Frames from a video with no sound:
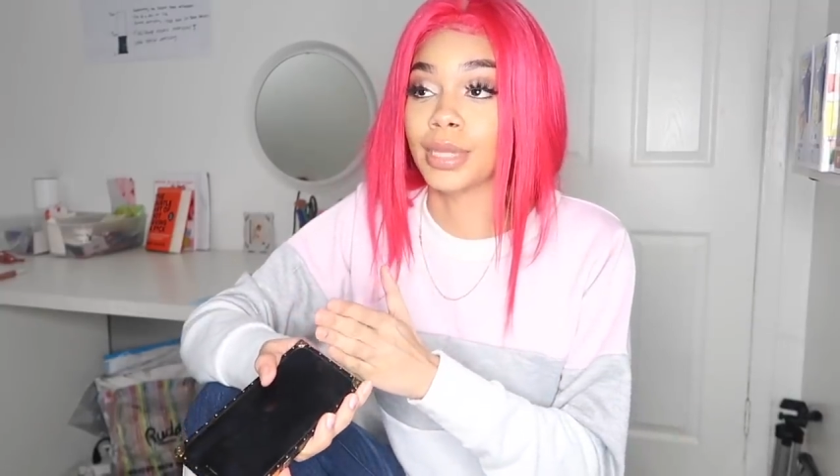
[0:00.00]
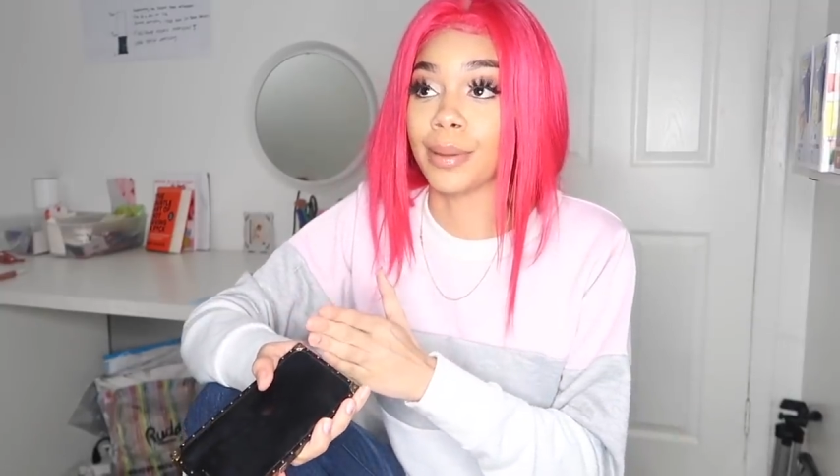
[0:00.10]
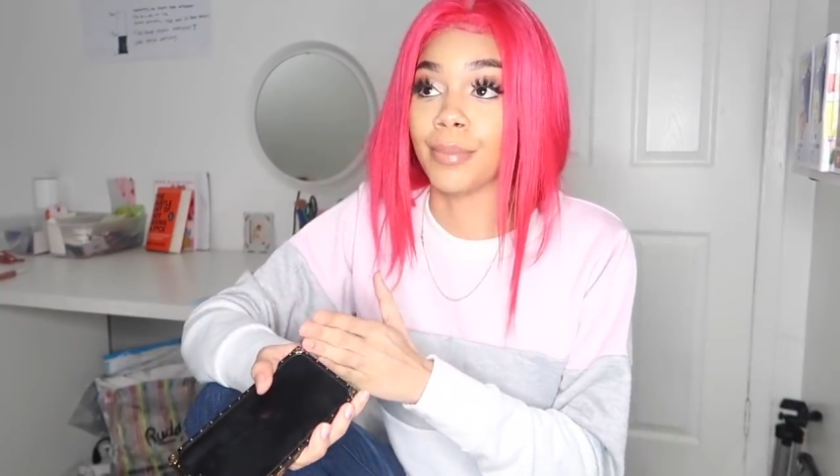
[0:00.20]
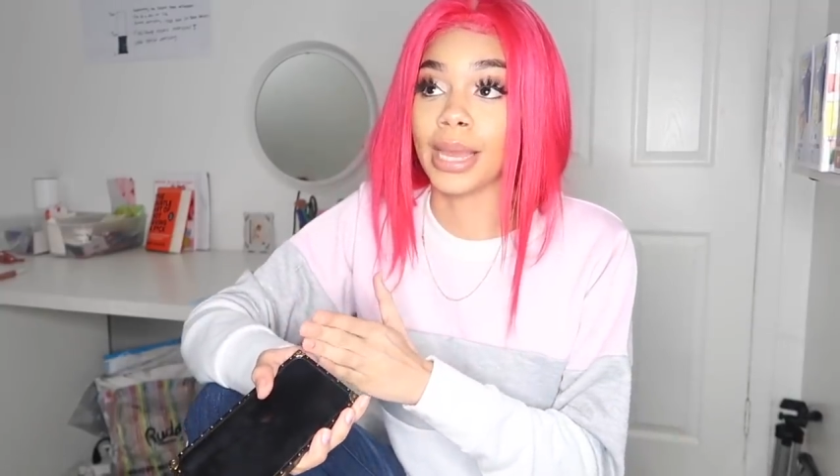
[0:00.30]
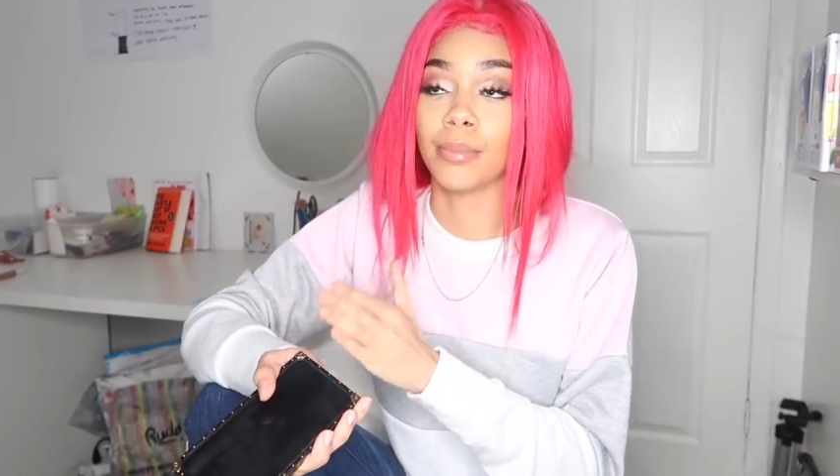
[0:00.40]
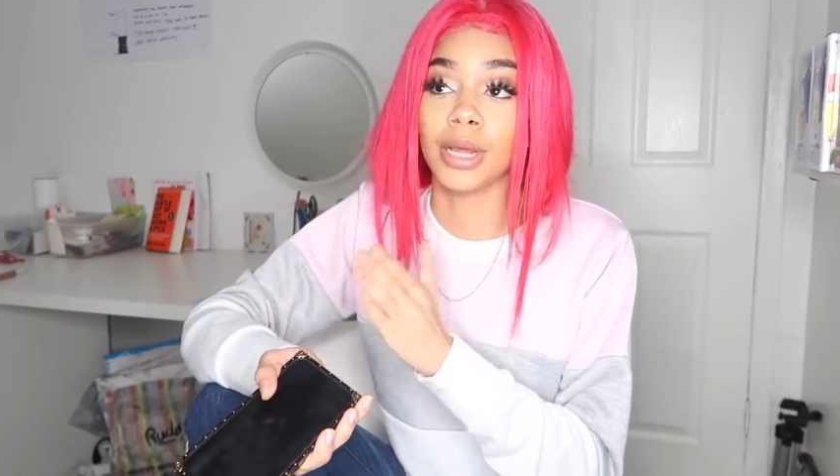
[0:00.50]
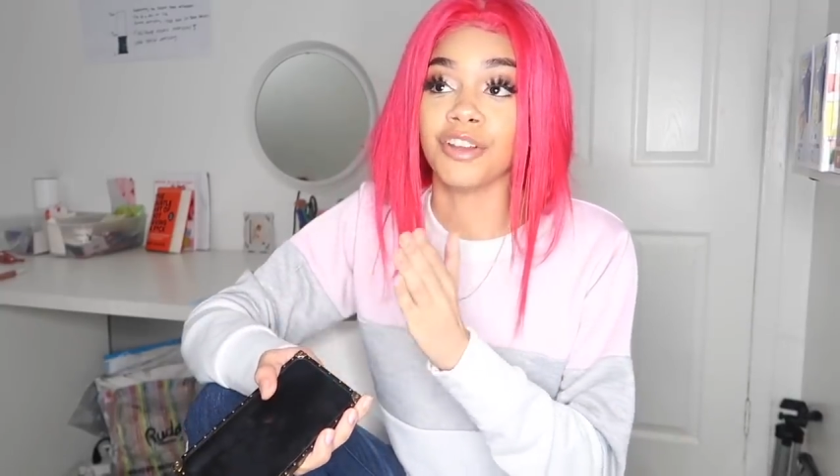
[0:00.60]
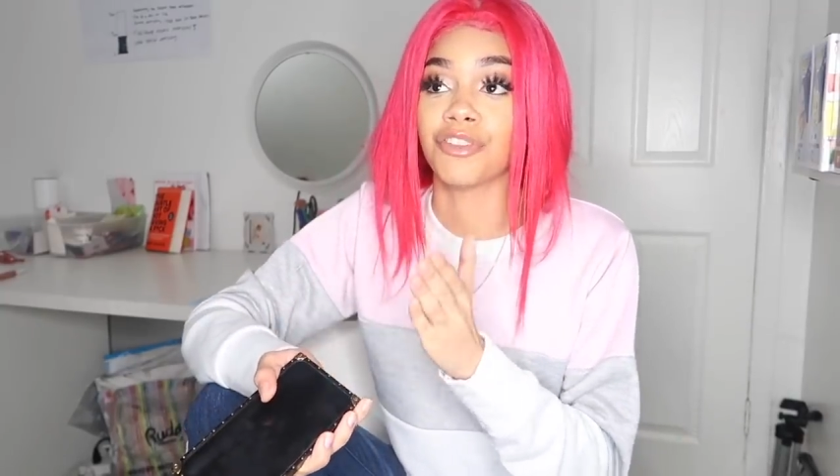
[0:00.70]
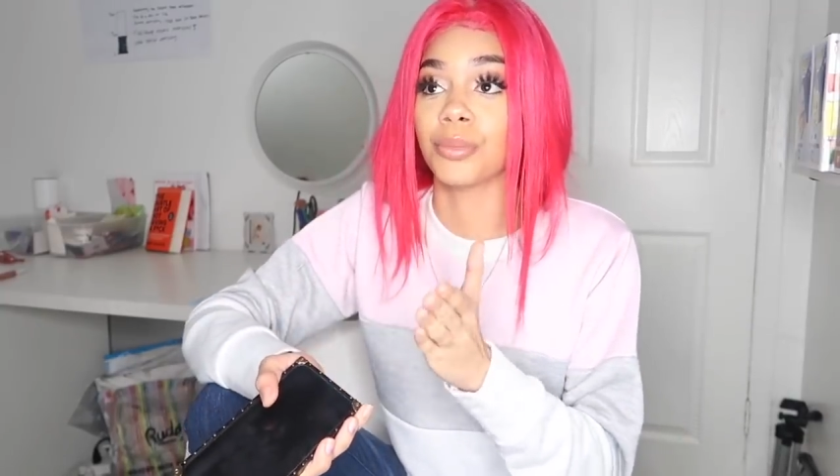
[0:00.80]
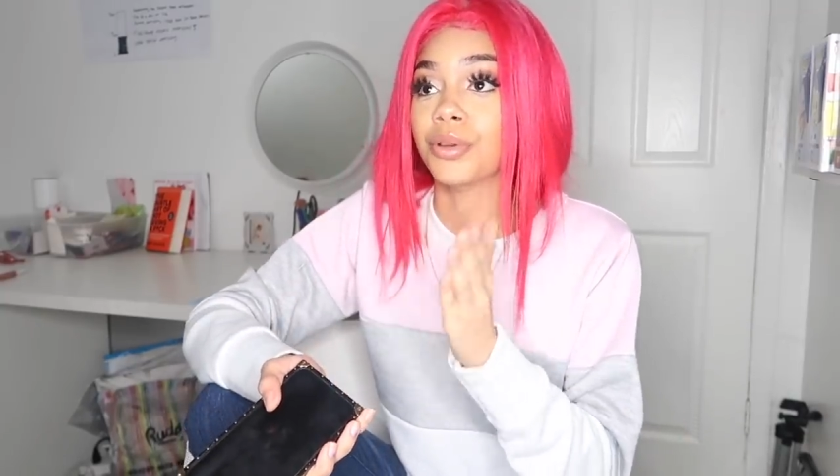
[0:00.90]
they make
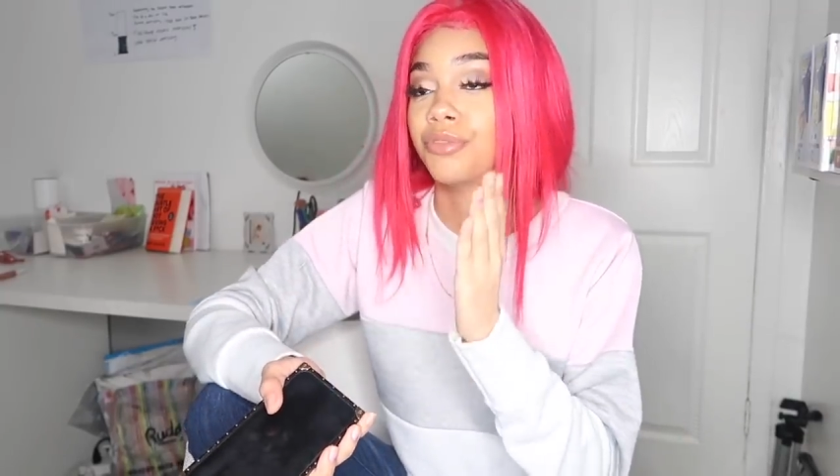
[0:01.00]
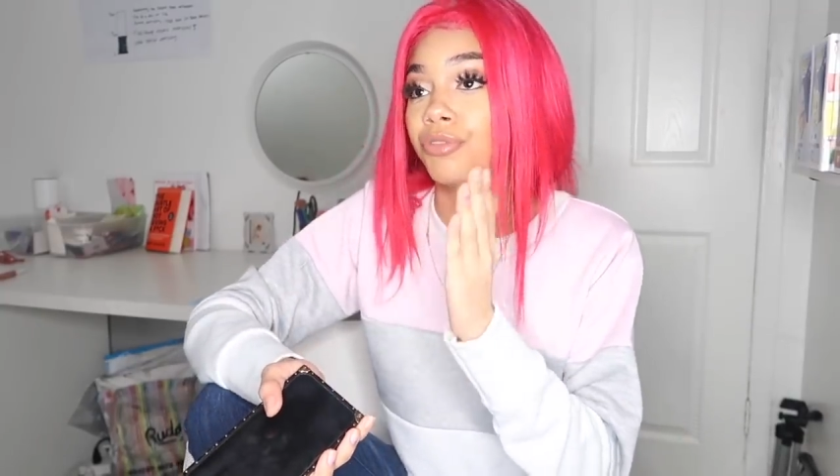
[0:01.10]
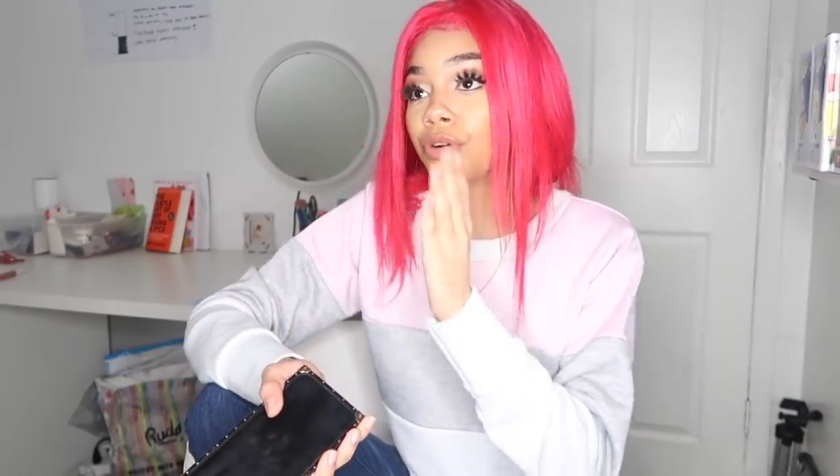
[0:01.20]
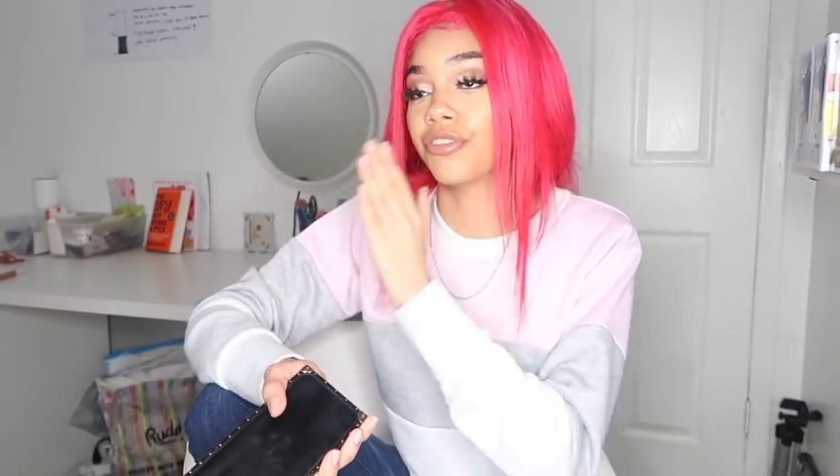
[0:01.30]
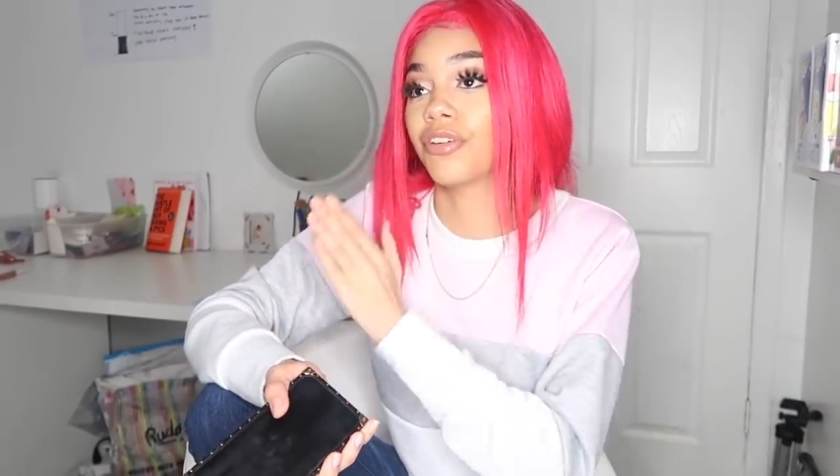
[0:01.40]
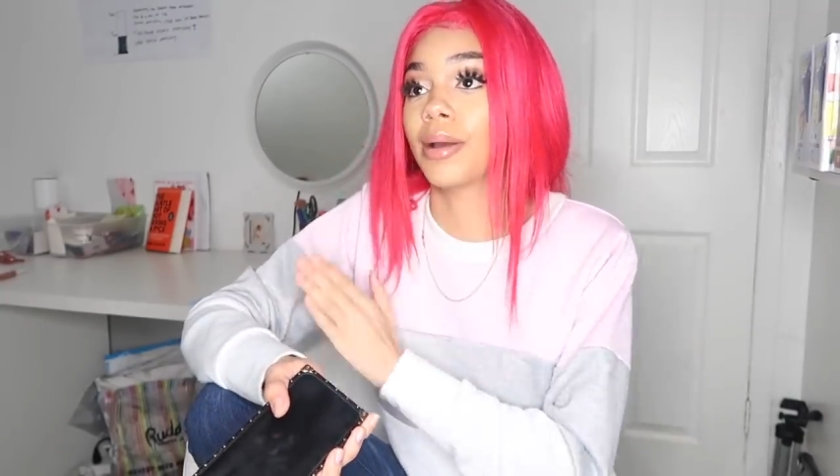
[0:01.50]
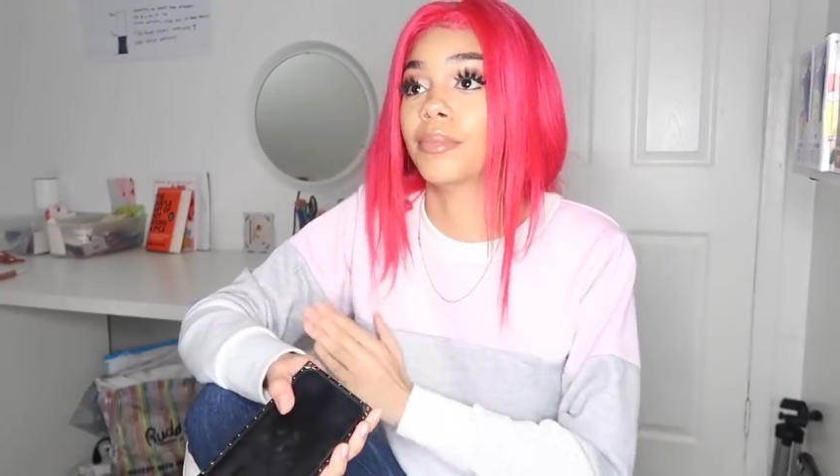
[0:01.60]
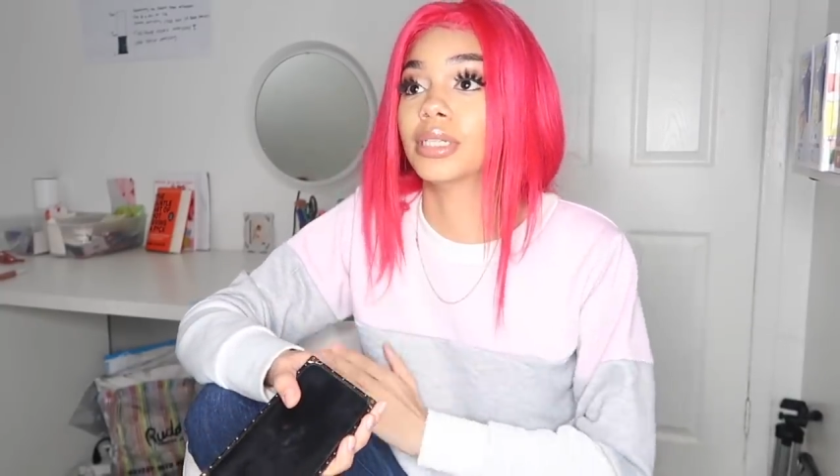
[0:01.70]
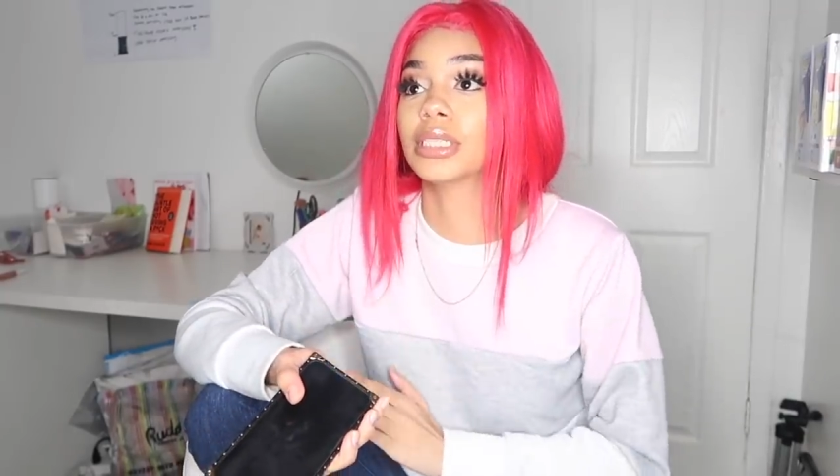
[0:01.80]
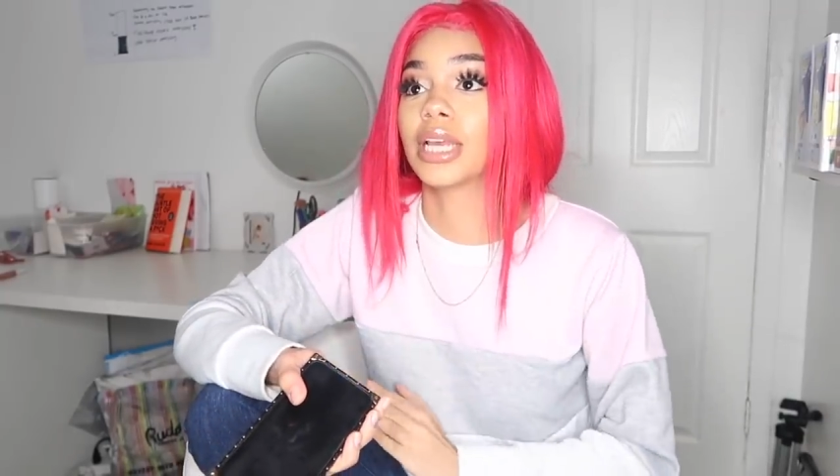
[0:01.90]
money from it. 4 to
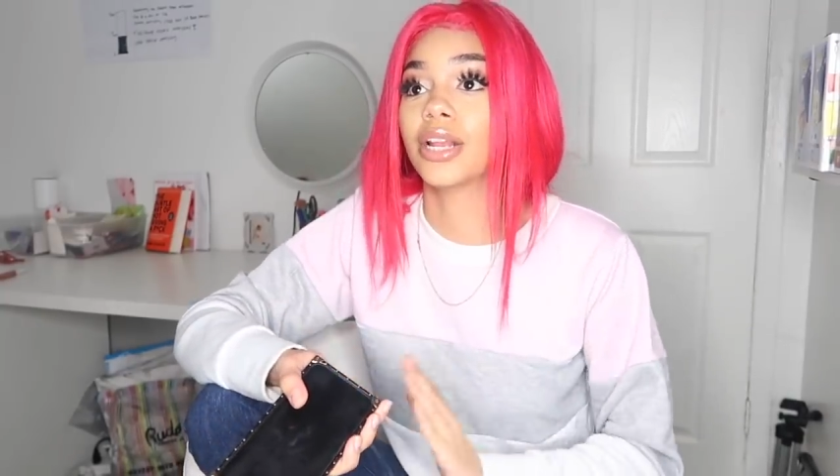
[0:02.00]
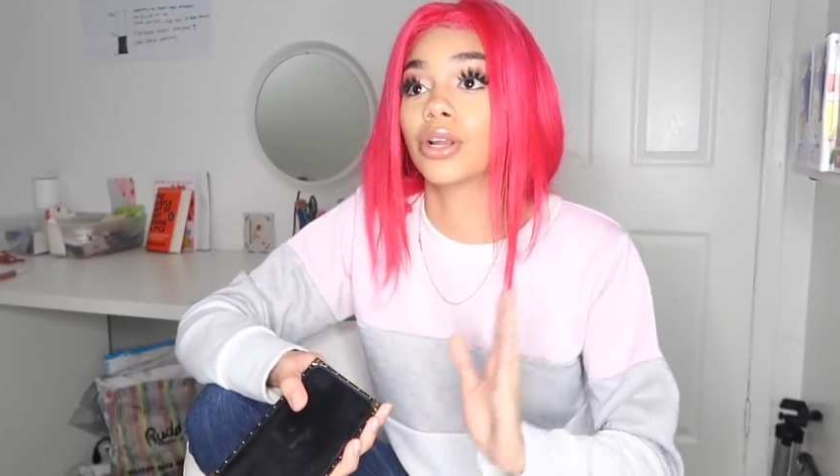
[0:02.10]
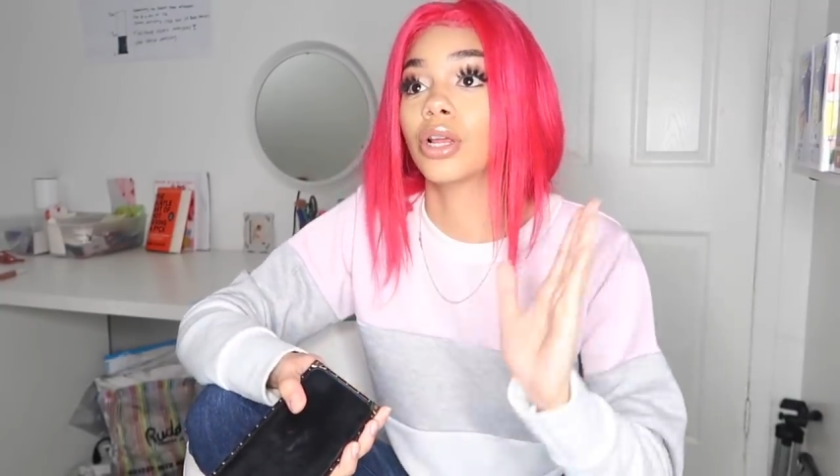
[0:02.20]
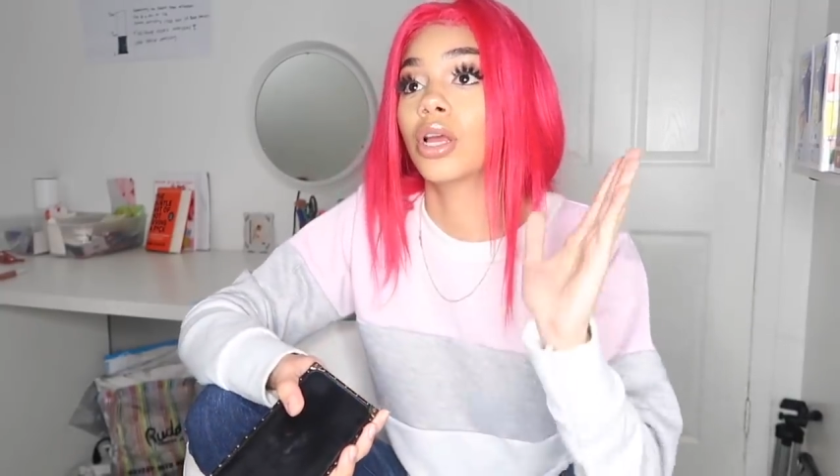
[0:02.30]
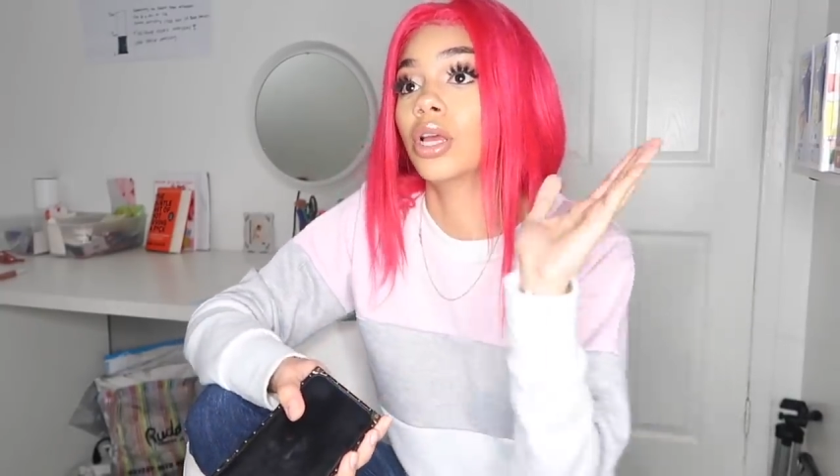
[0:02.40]
5 months later,